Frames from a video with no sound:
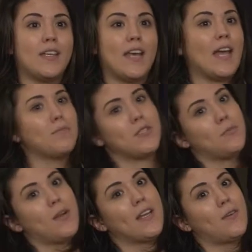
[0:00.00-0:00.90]
came to
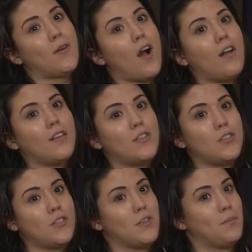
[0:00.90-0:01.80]
Spring Hill
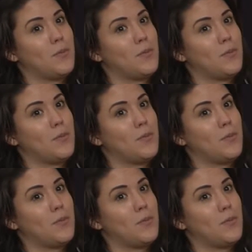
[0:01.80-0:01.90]
College to